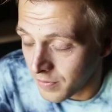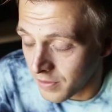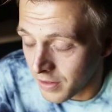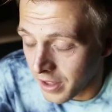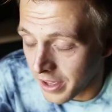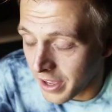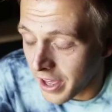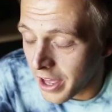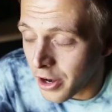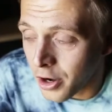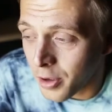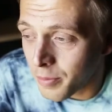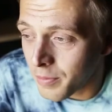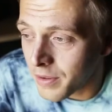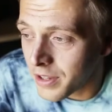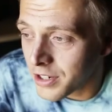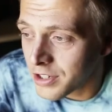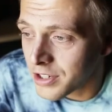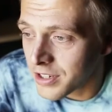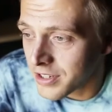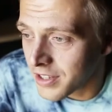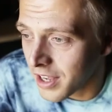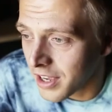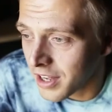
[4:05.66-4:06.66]
Like, I don't
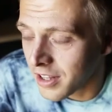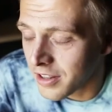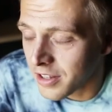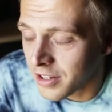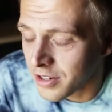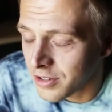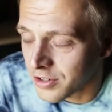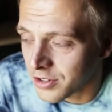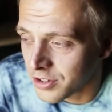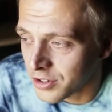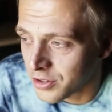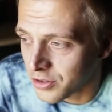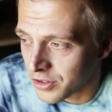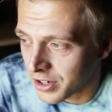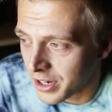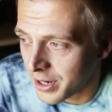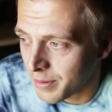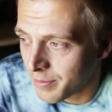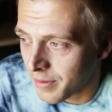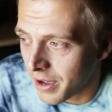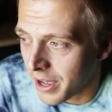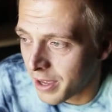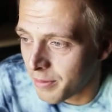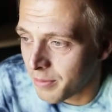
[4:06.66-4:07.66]
mean just like a little
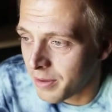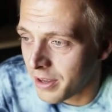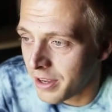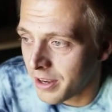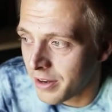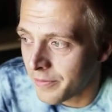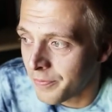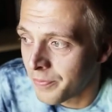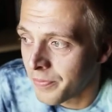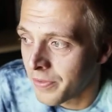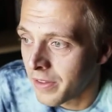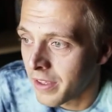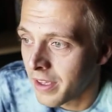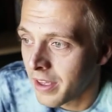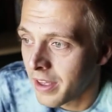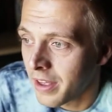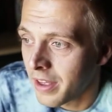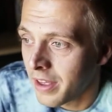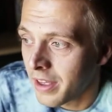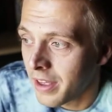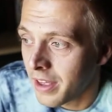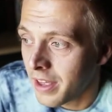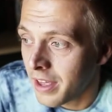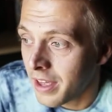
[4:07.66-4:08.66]
stream, I mean
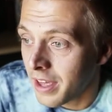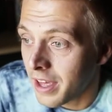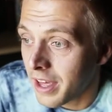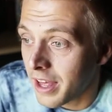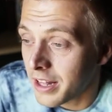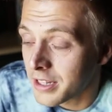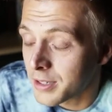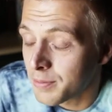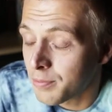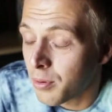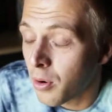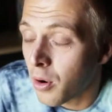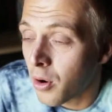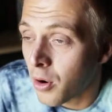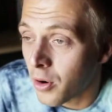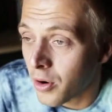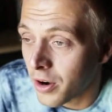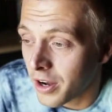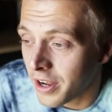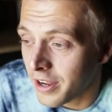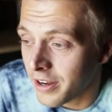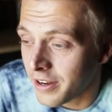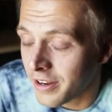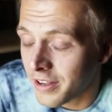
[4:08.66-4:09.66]
it's
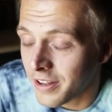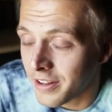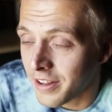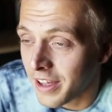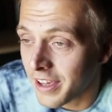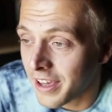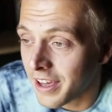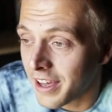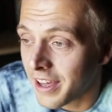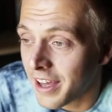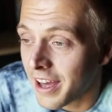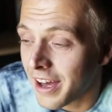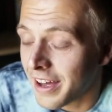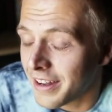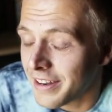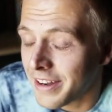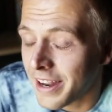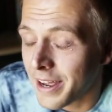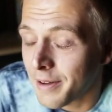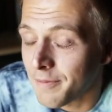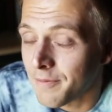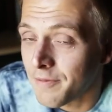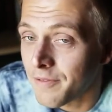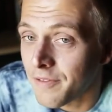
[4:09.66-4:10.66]
pouring like a
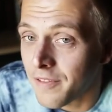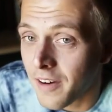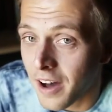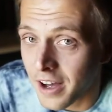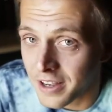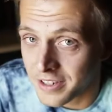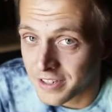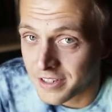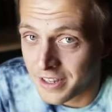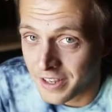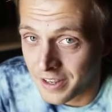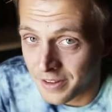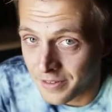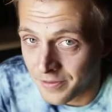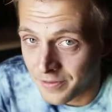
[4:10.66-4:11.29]
goddamn faucet.